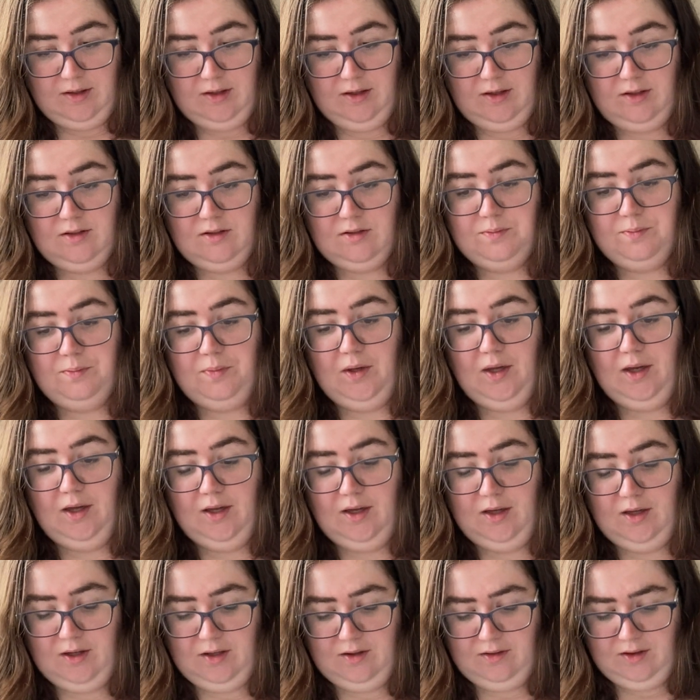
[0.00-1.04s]
It's
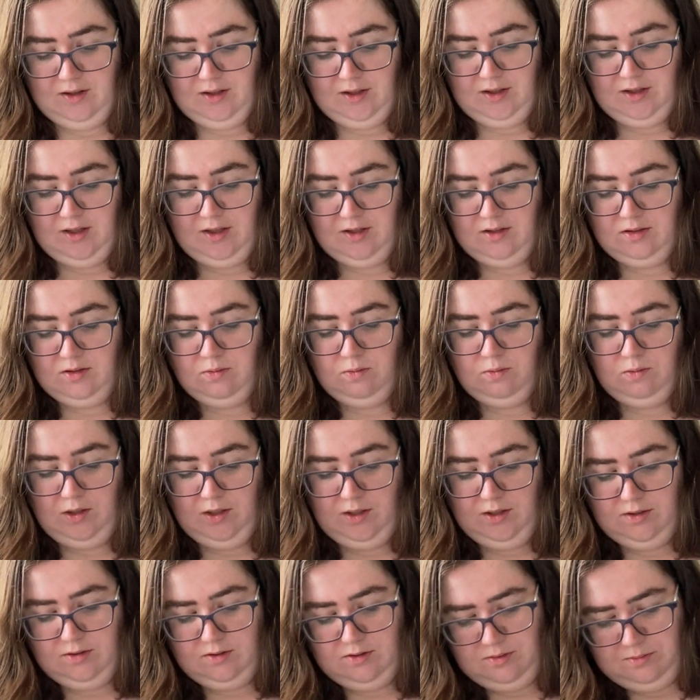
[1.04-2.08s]
by, I think it's
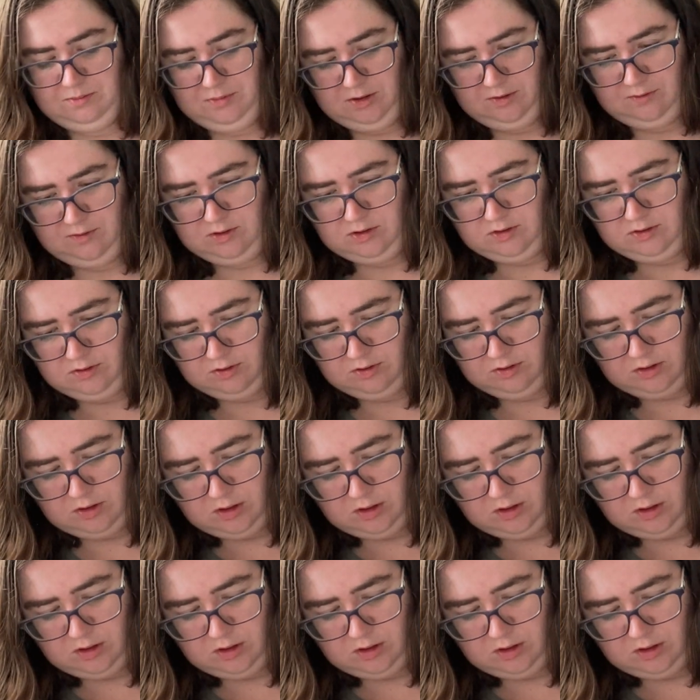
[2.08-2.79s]
Wild, let me have a look.